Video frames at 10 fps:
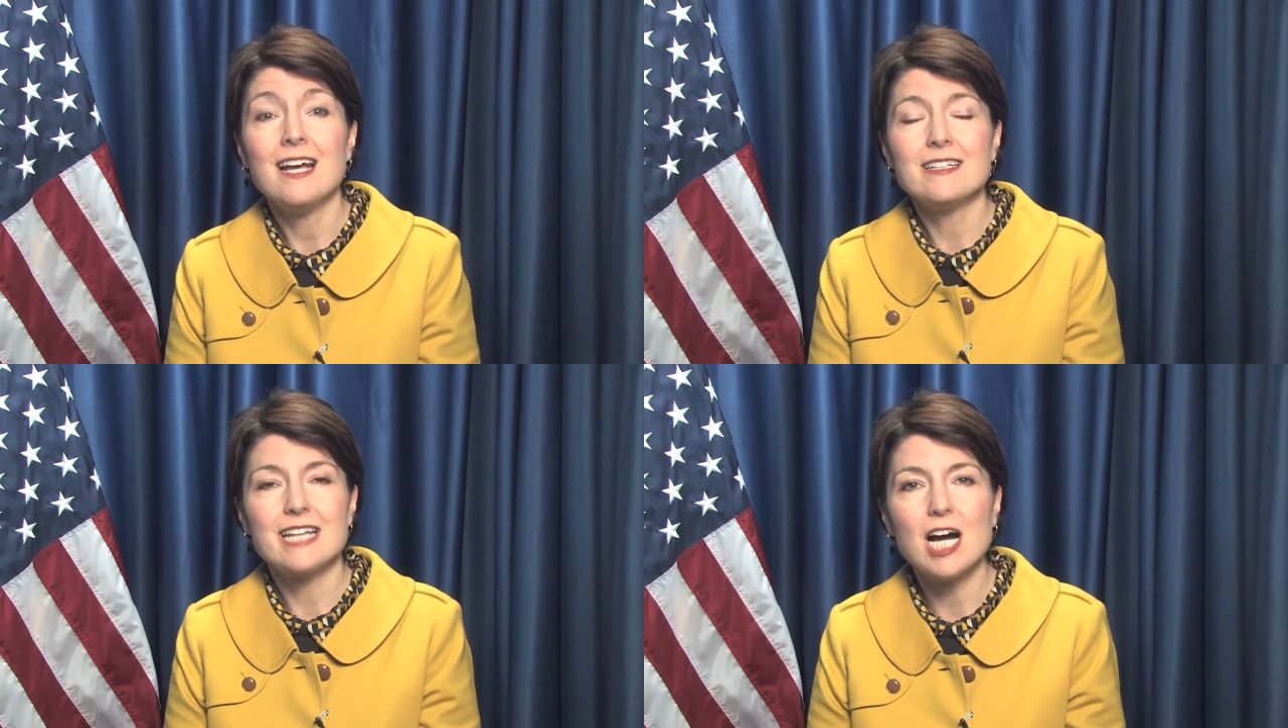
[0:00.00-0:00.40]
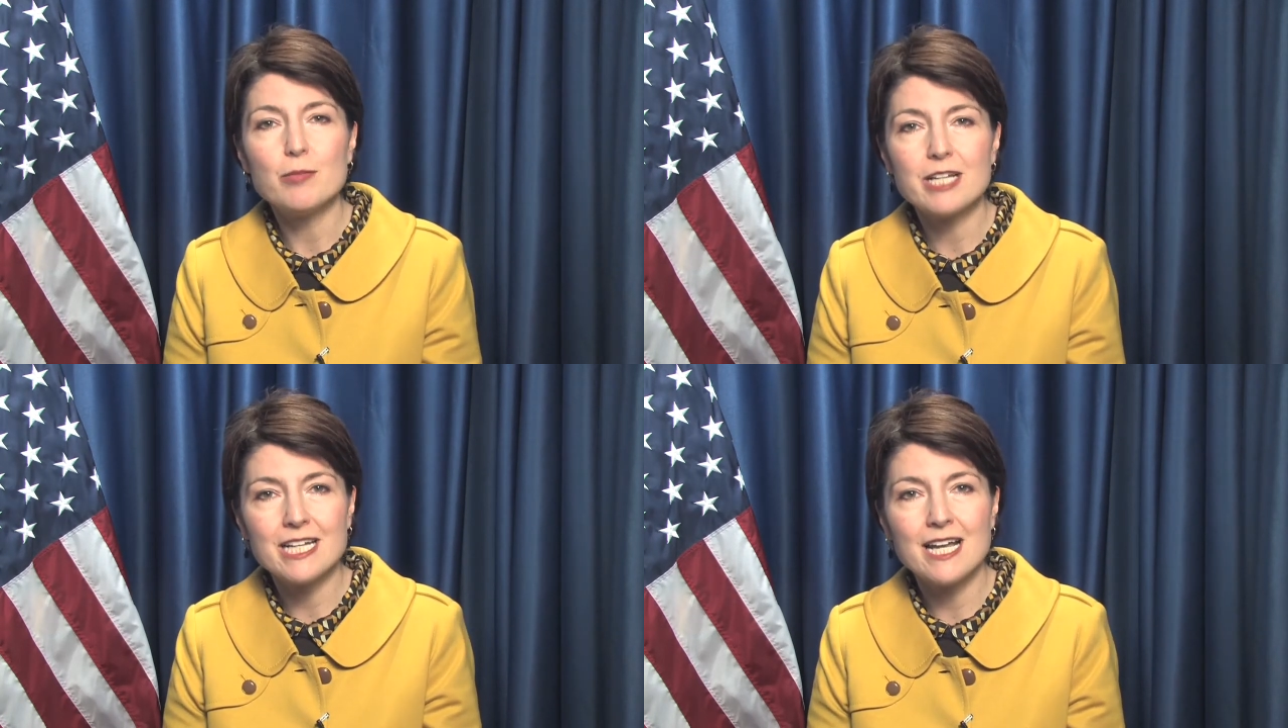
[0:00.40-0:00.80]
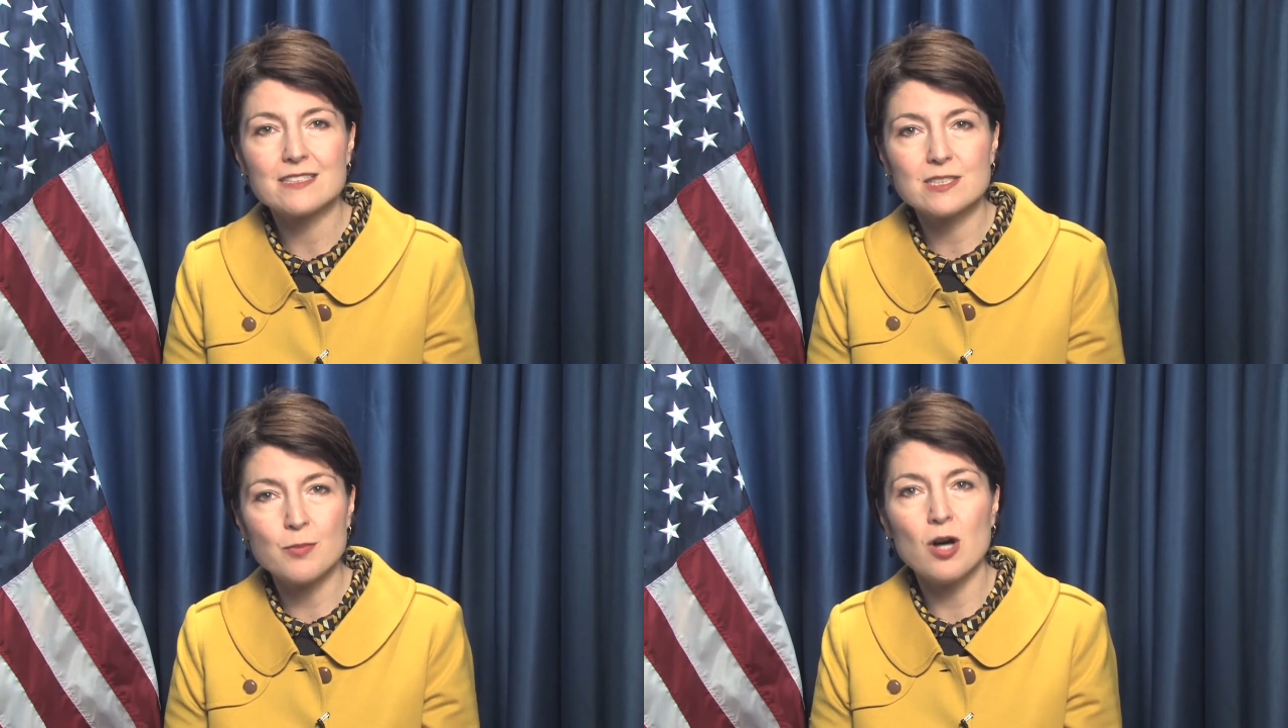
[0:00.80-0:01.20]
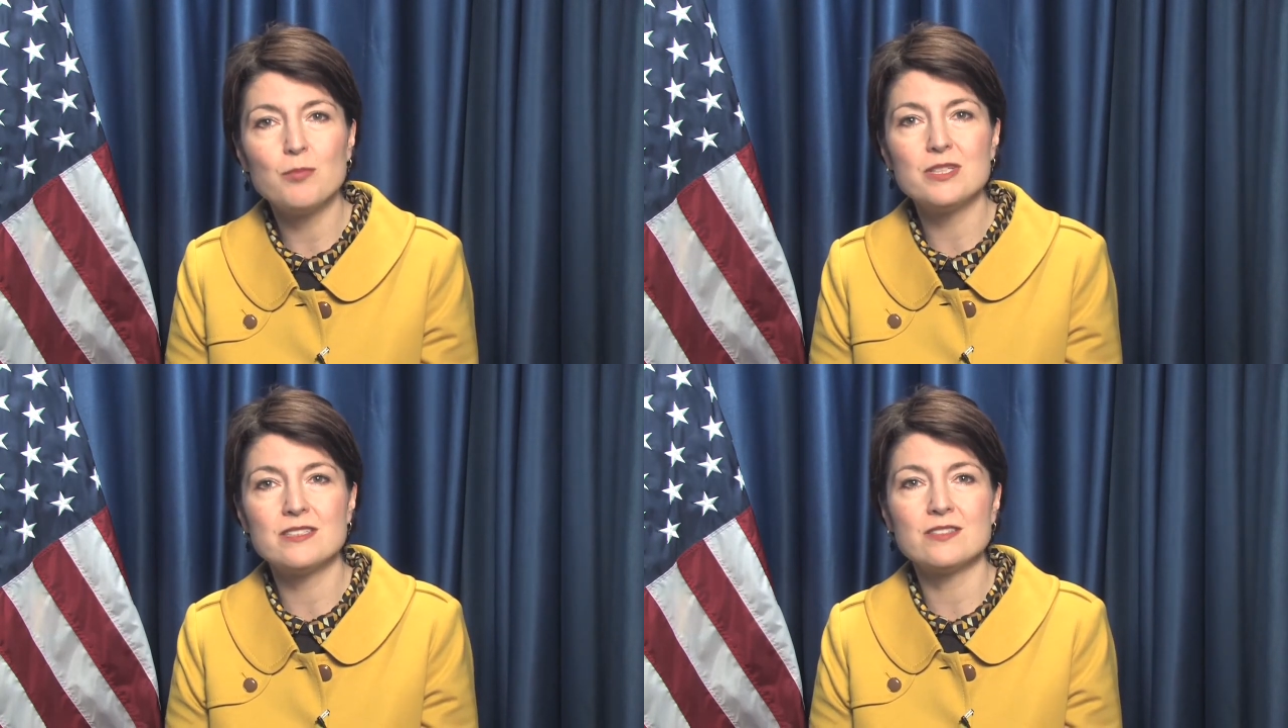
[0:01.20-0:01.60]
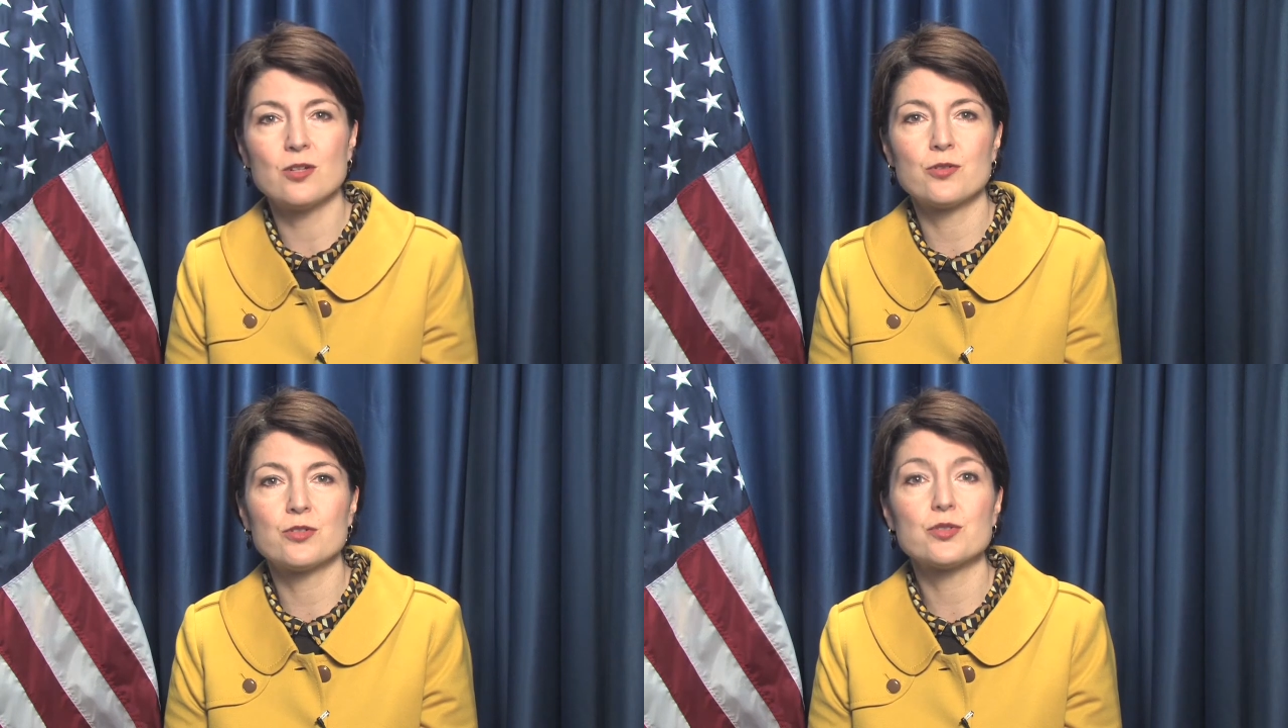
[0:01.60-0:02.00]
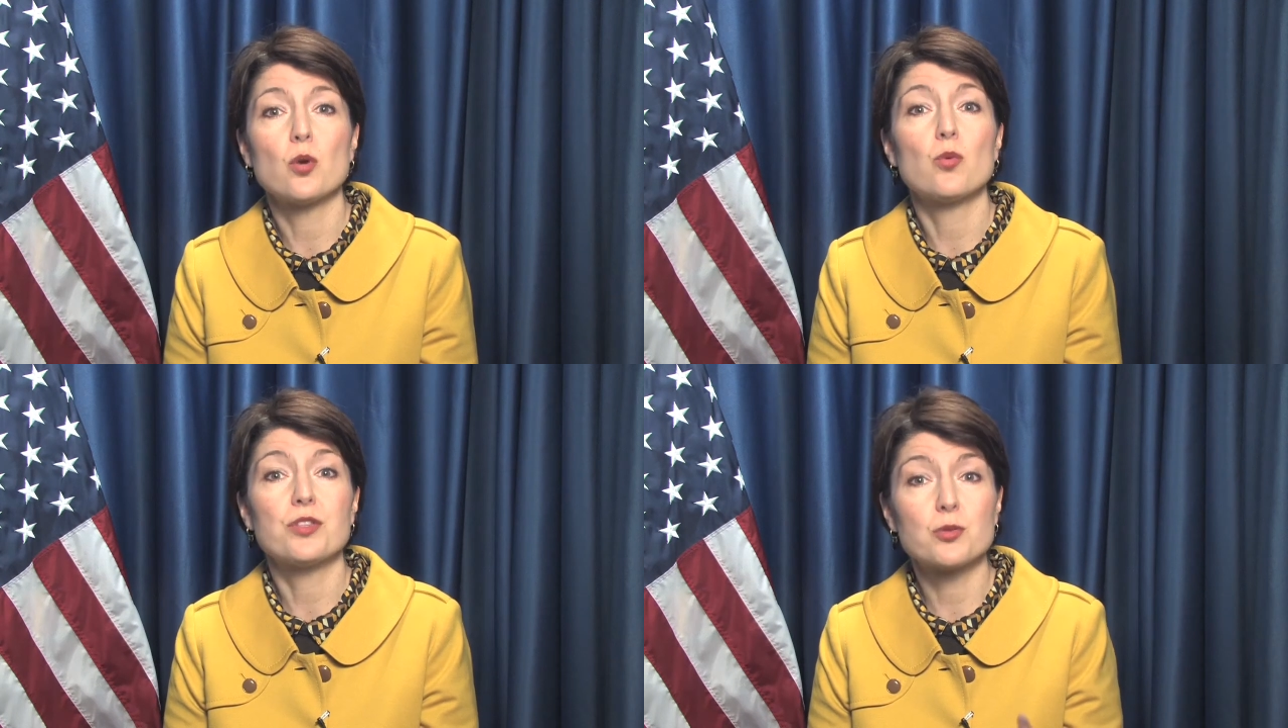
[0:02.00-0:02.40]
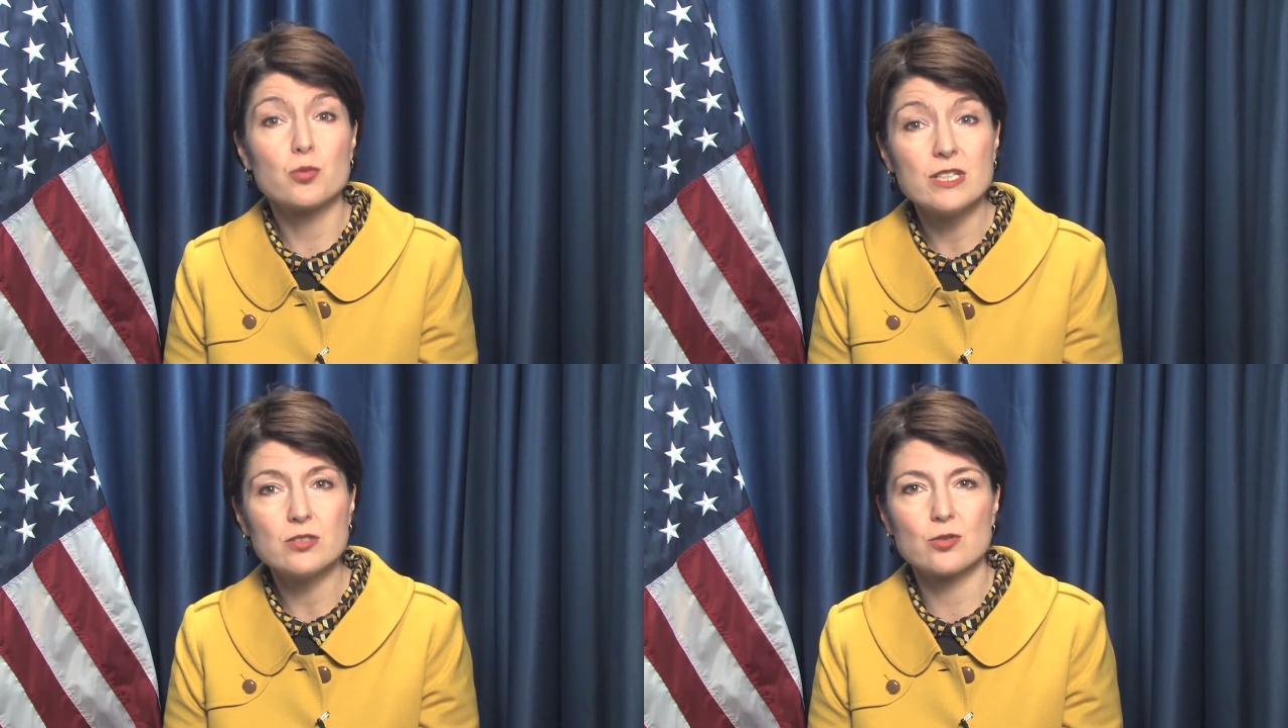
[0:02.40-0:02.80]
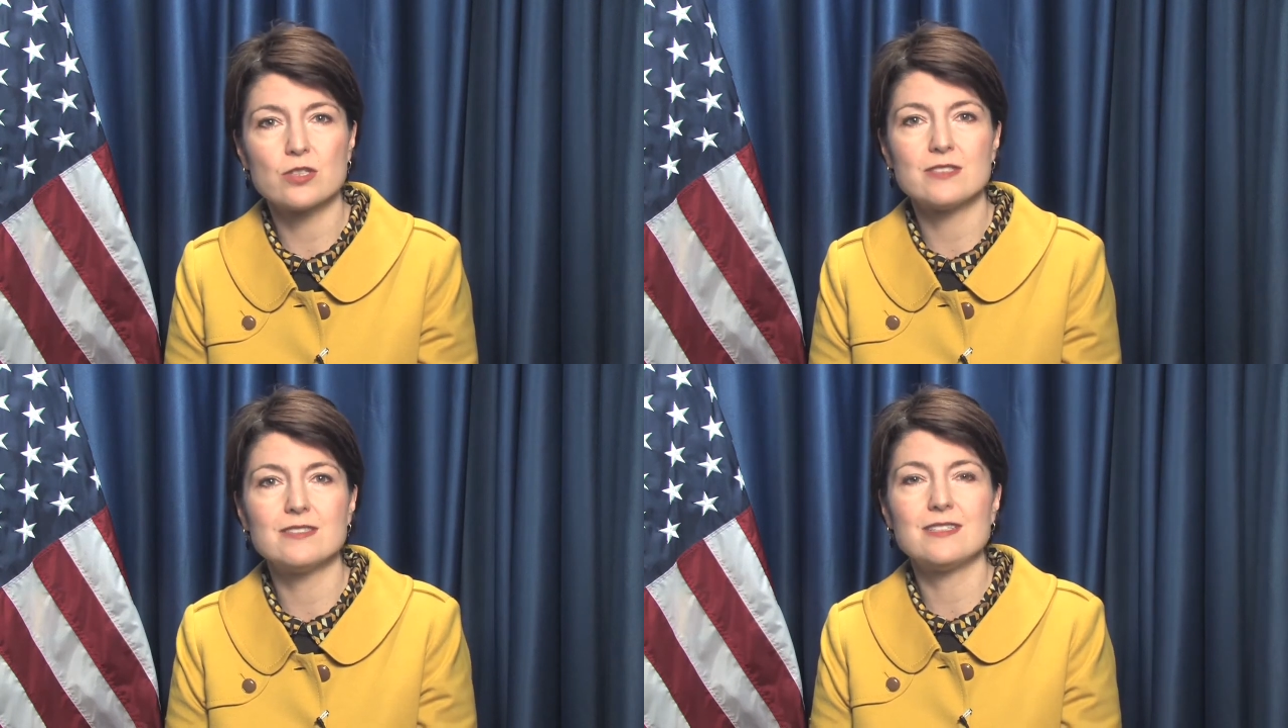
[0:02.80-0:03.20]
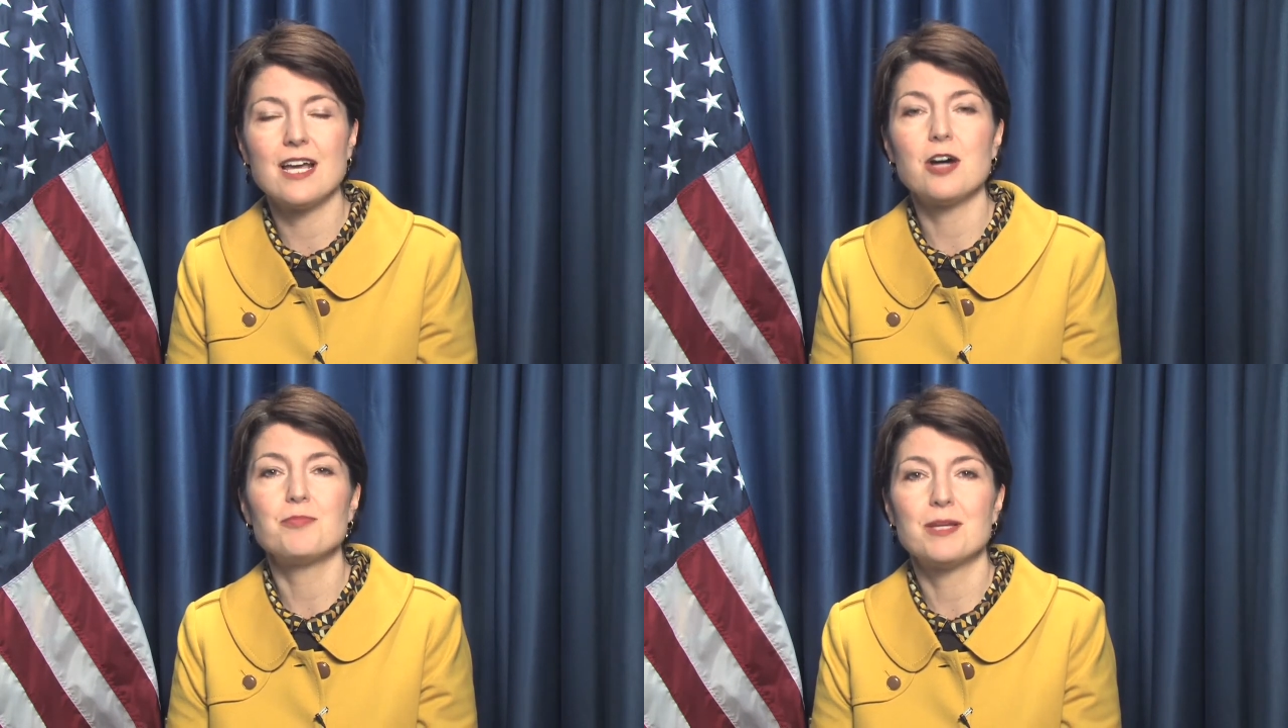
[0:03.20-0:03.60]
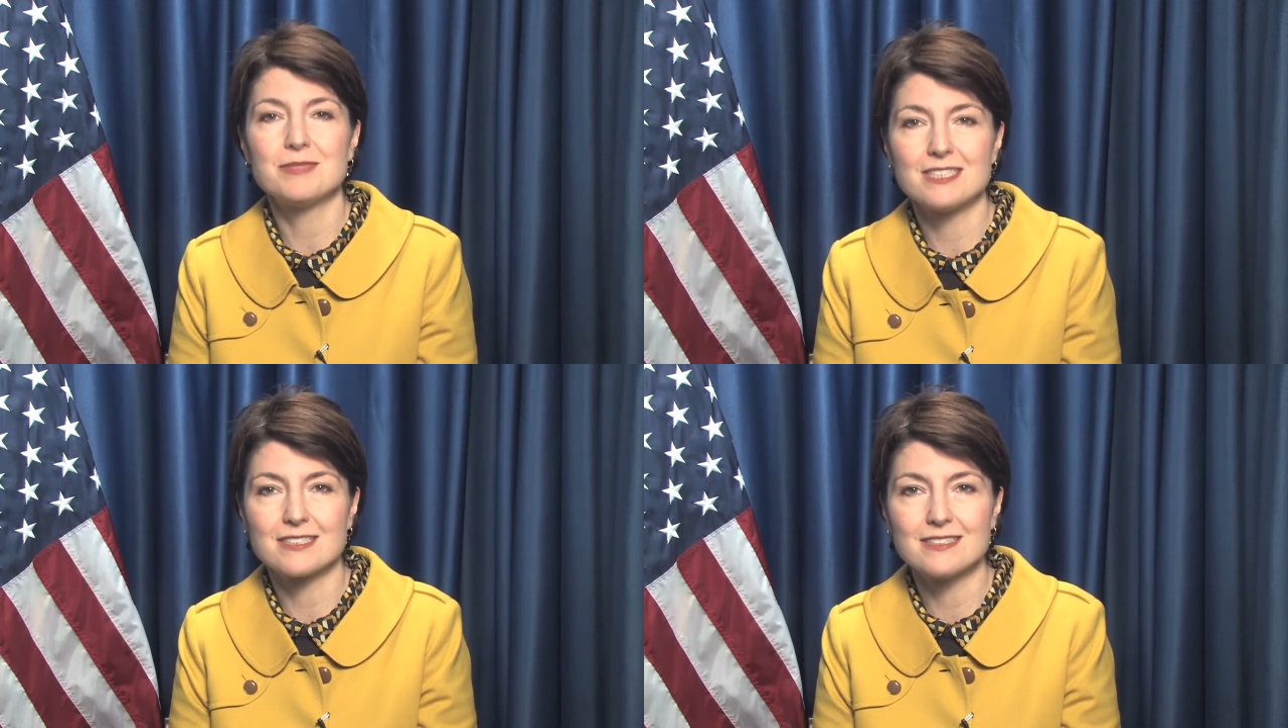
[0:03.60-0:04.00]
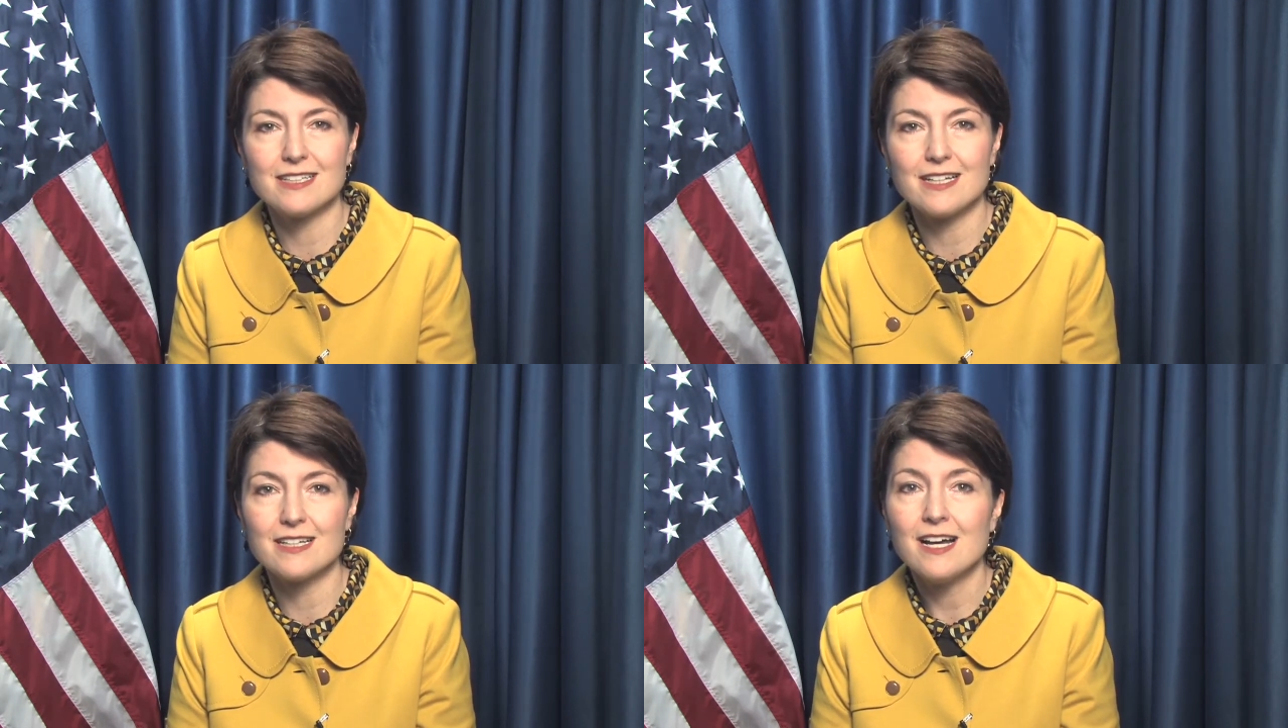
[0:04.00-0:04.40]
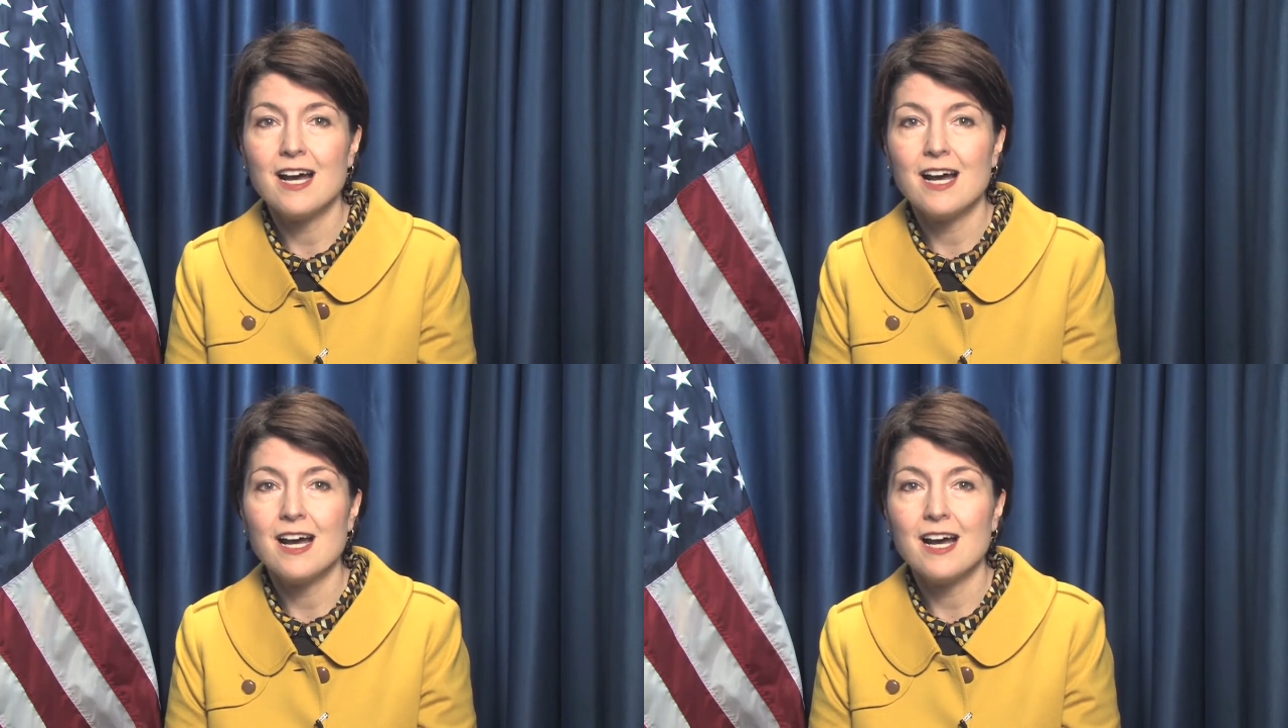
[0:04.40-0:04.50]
to help connect small business owners with the resources to help them succeed.